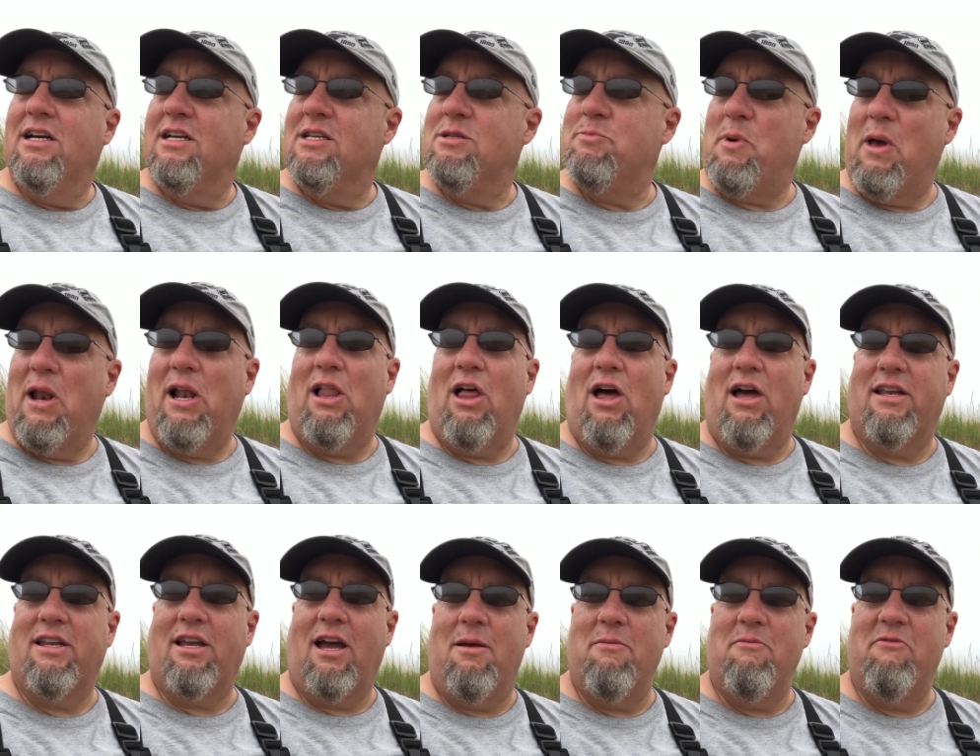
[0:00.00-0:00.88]
spend a lot
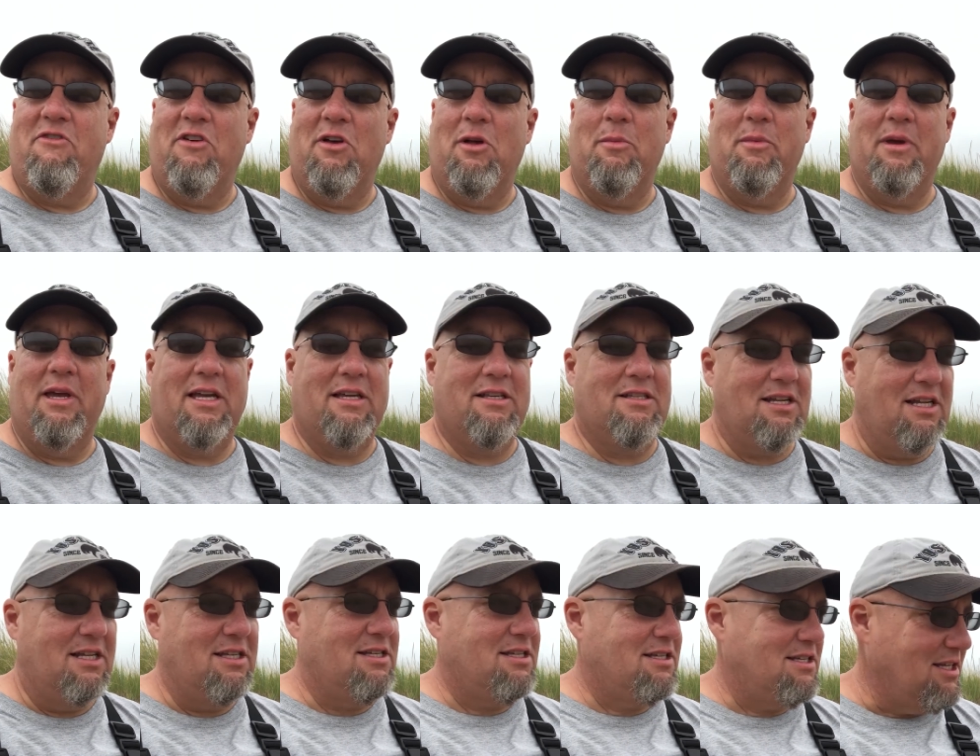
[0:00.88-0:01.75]
of time filming
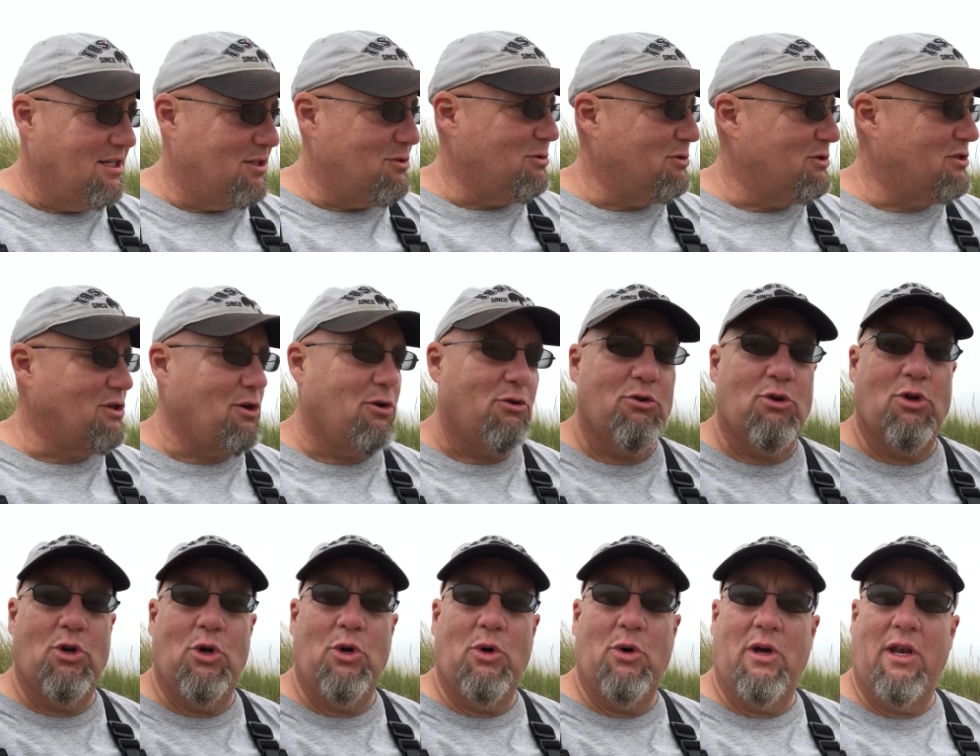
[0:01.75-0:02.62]
since this was so
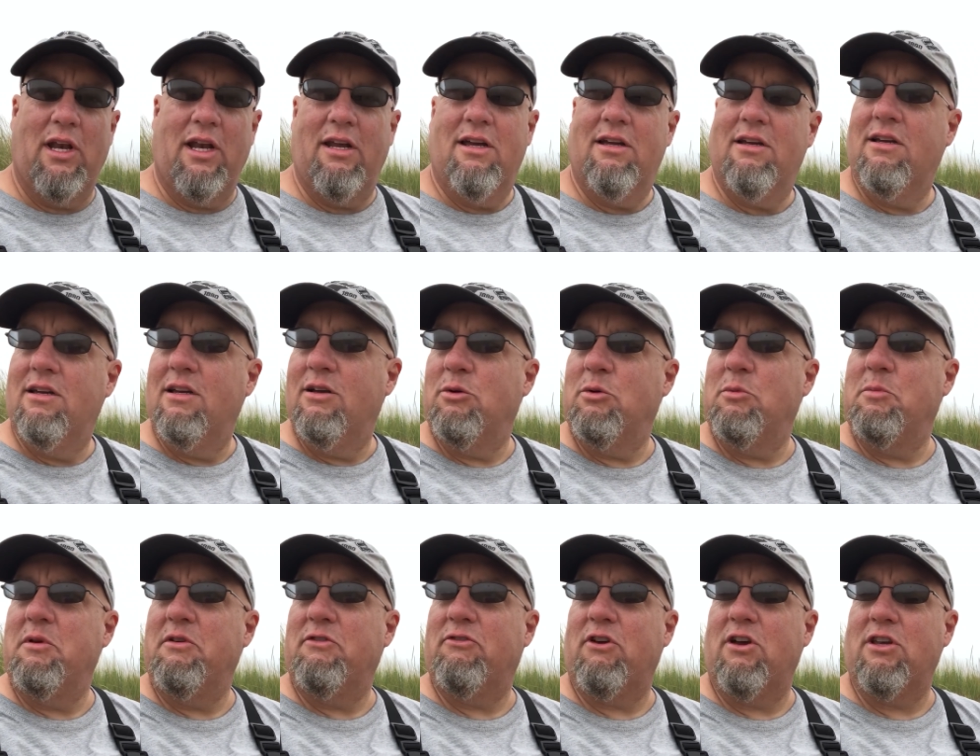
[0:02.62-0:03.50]
new and it
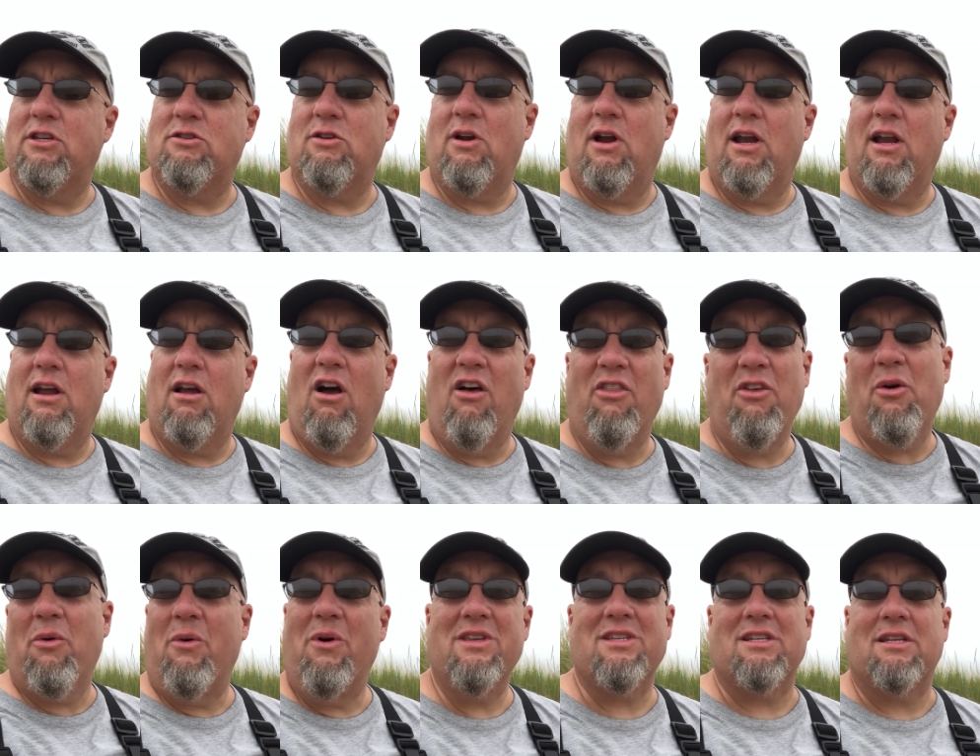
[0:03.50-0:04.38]
would be frustrating.
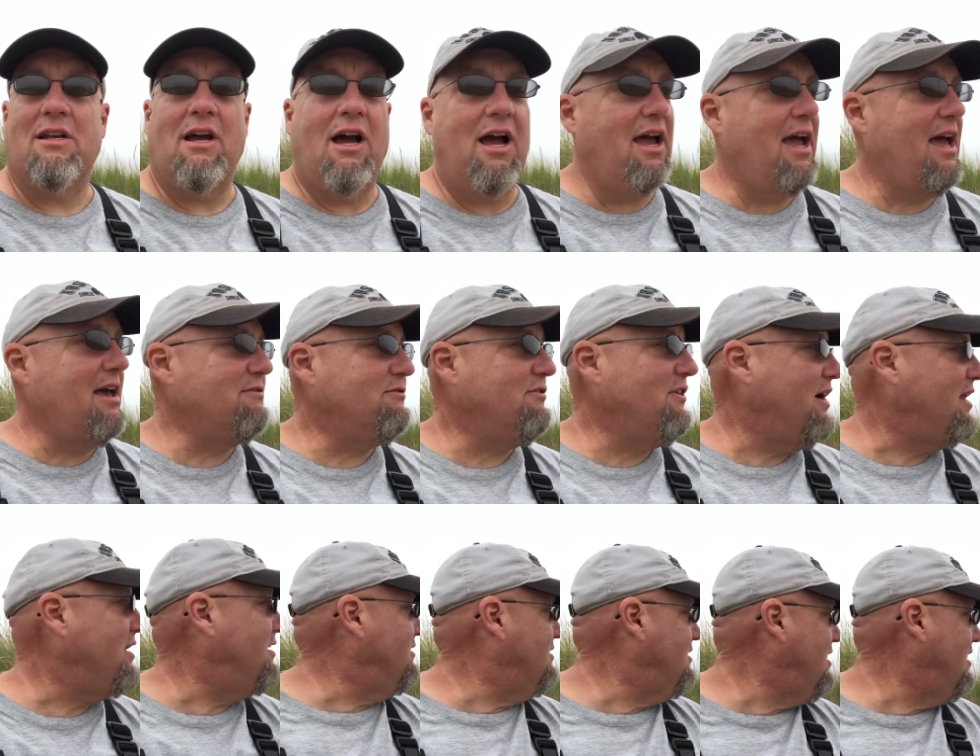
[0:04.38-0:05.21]
Although it wasn't. I had fun.